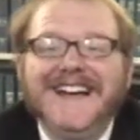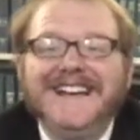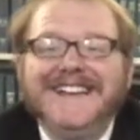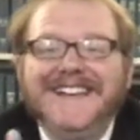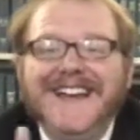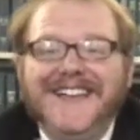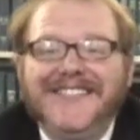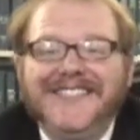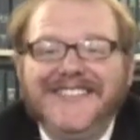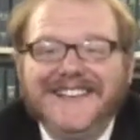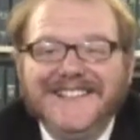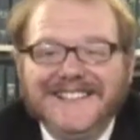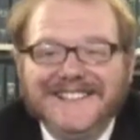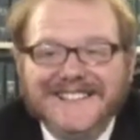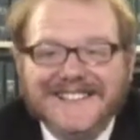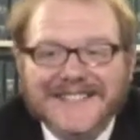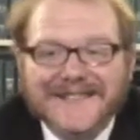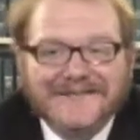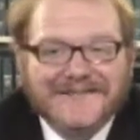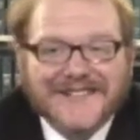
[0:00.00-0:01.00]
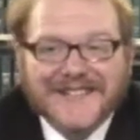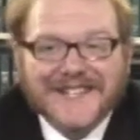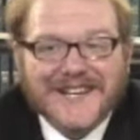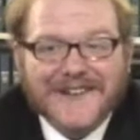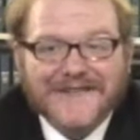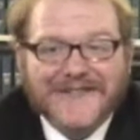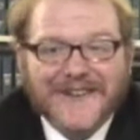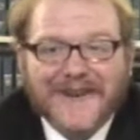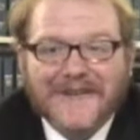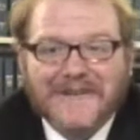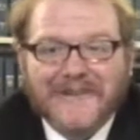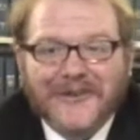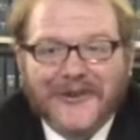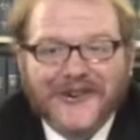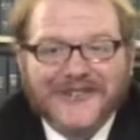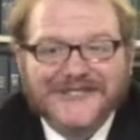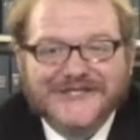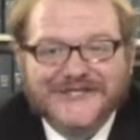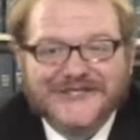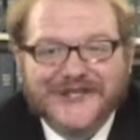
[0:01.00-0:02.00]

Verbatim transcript: Nothing seemed to give him more